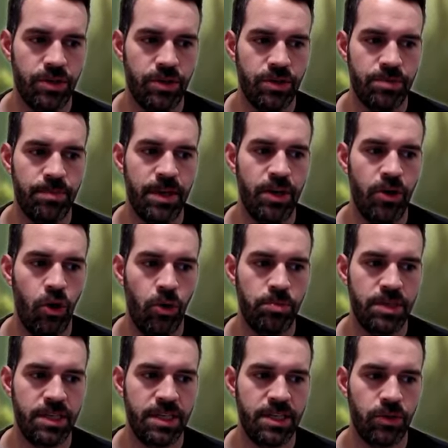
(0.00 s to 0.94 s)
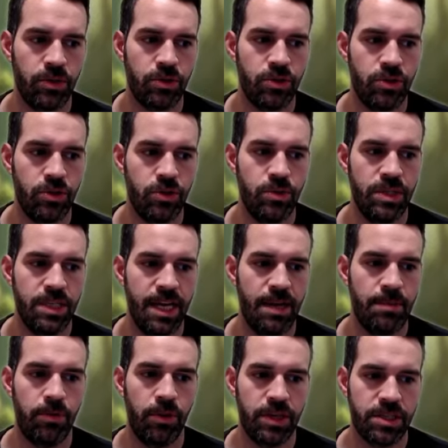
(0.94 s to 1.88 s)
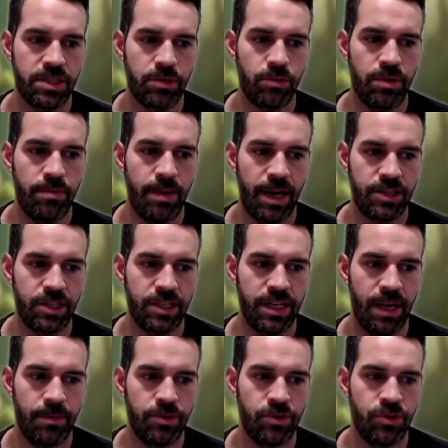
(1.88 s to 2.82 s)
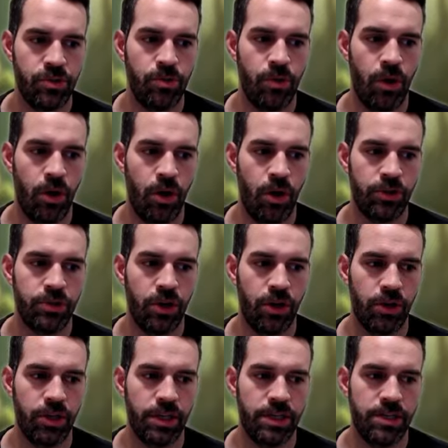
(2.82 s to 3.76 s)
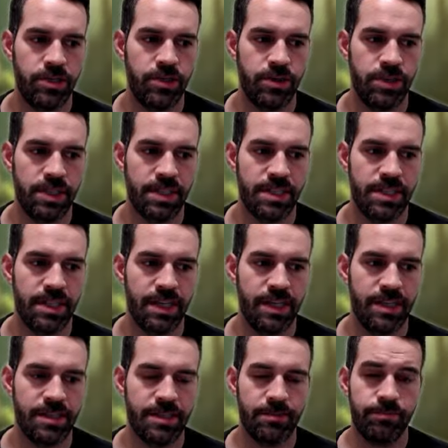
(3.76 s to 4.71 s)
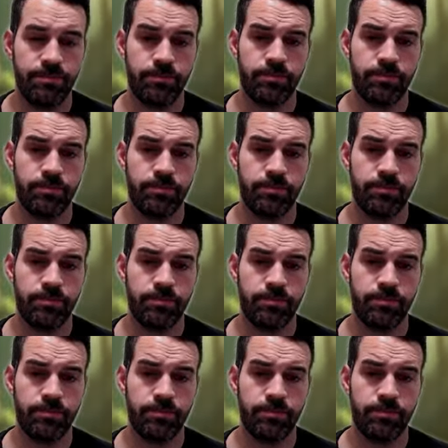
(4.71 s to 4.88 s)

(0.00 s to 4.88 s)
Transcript: You spend a hope to deal 2d8 plus 3 magic damage to all targets you succeed against.